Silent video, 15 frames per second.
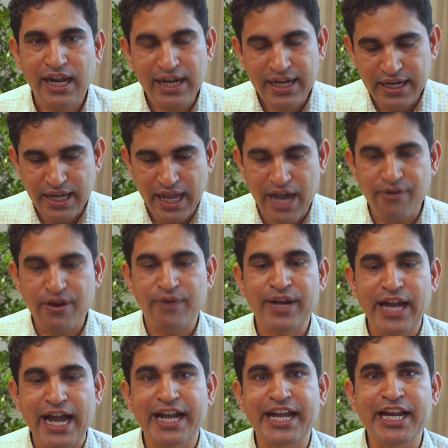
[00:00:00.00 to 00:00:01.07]
And
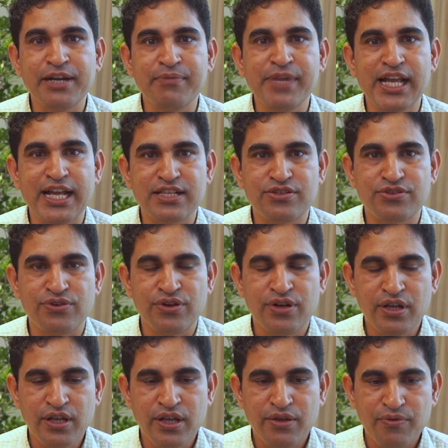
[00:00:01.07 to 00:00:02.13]
our academy also,
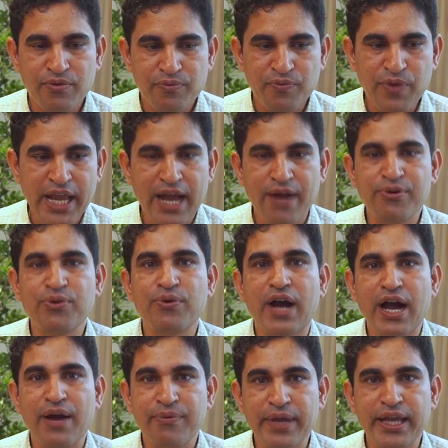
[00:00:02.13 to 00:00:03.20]
we have to
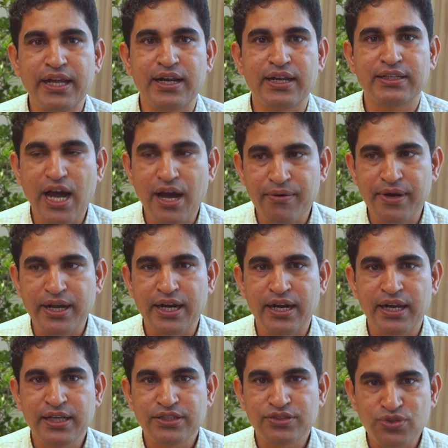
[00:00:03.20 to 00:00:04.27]
aware
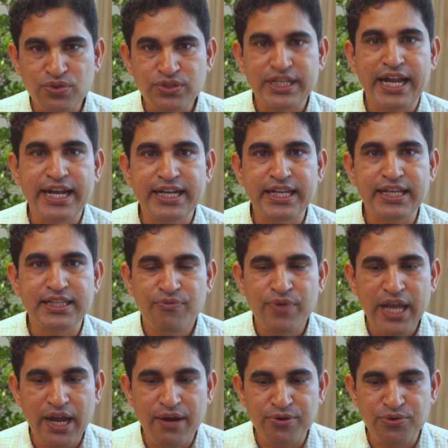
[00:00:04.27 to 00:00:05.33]
our society.
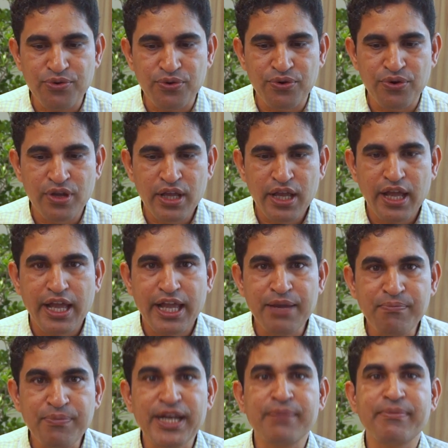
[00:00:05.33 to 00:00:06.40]
We have to
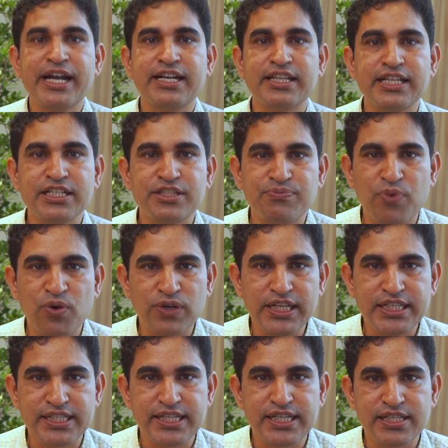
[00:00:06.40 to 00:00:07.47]
implement these
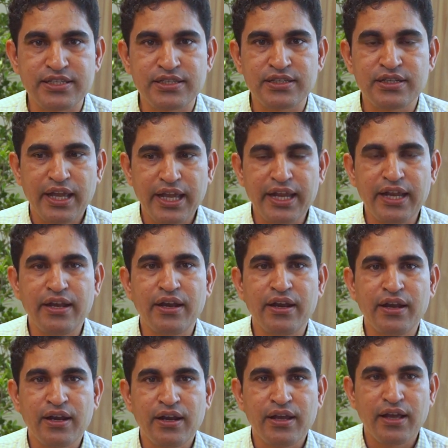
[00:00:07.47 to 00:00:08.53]
policies
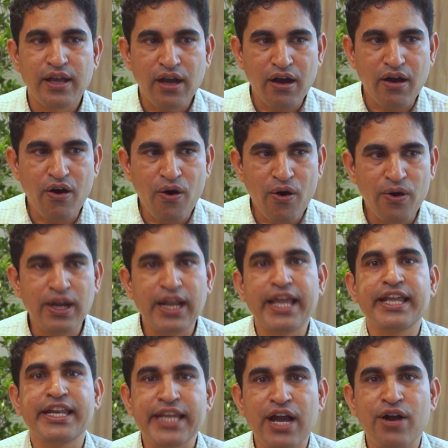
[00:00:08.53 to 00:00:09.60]
in all
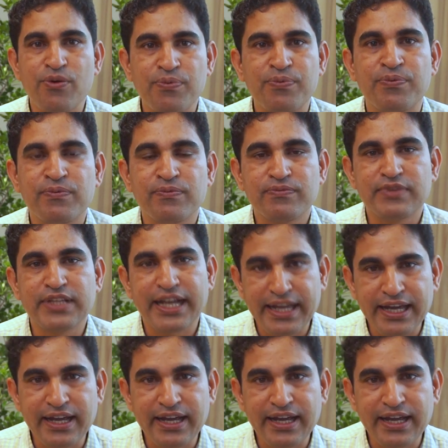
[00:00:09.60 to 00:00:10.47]
area of the